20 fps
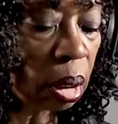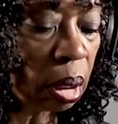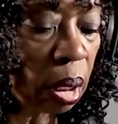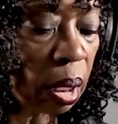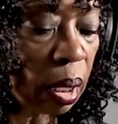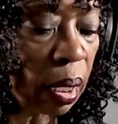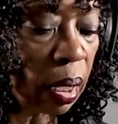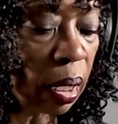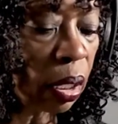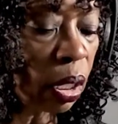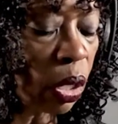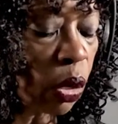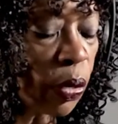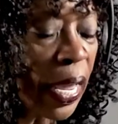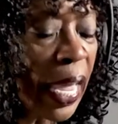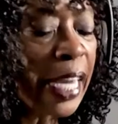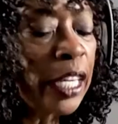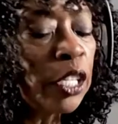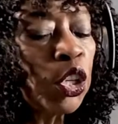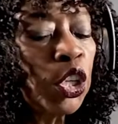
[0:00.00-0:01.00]
the
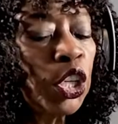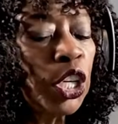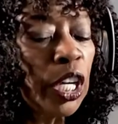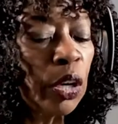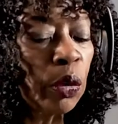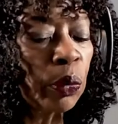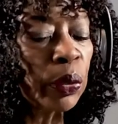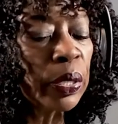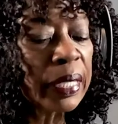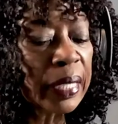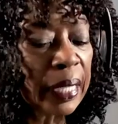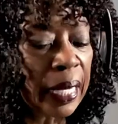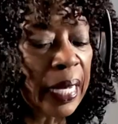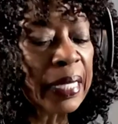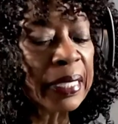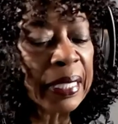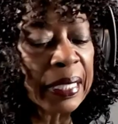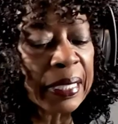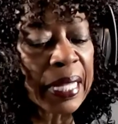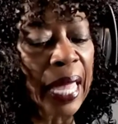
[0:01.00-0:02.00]
location nearest
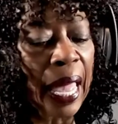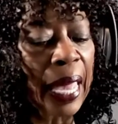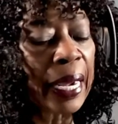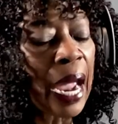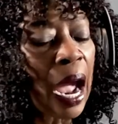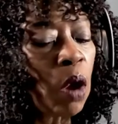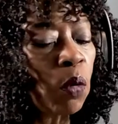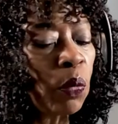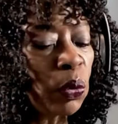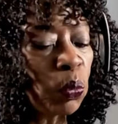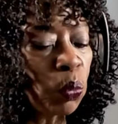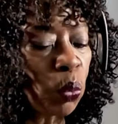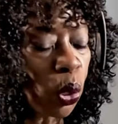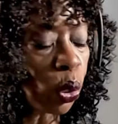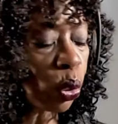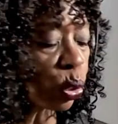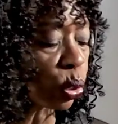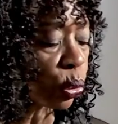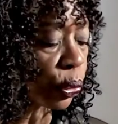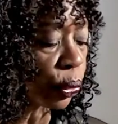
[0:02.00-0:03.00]
us? Is that how it
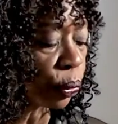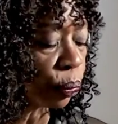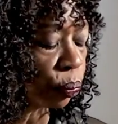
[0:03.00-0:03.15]
works?